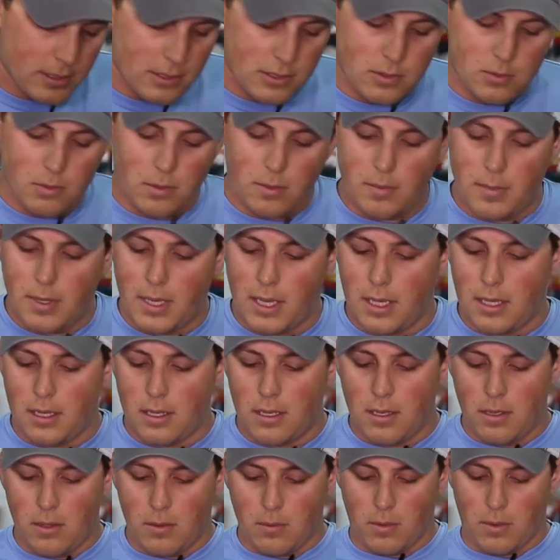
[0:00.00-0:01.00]
this swimbait
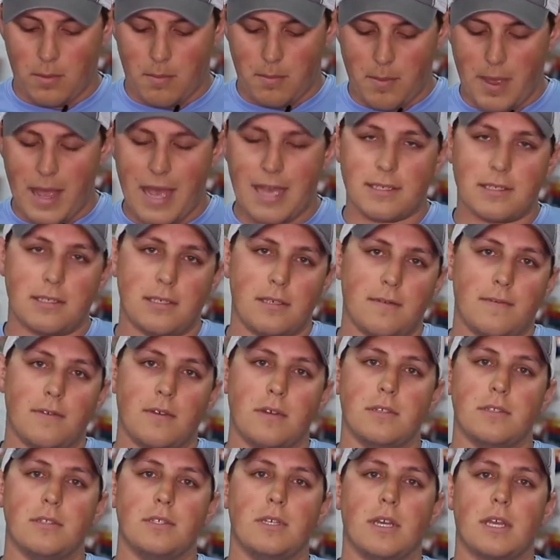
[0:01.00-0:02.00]
with massive
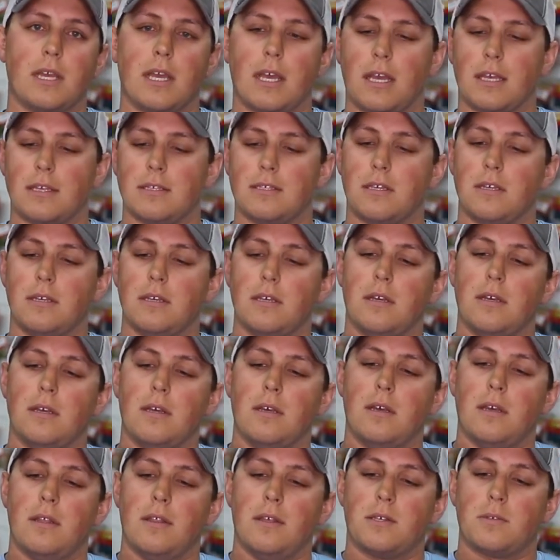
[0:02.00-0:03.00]
jig heads.
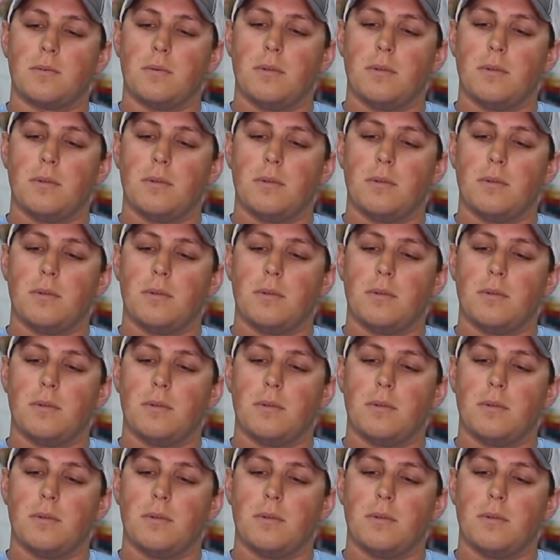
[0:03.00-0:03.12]
This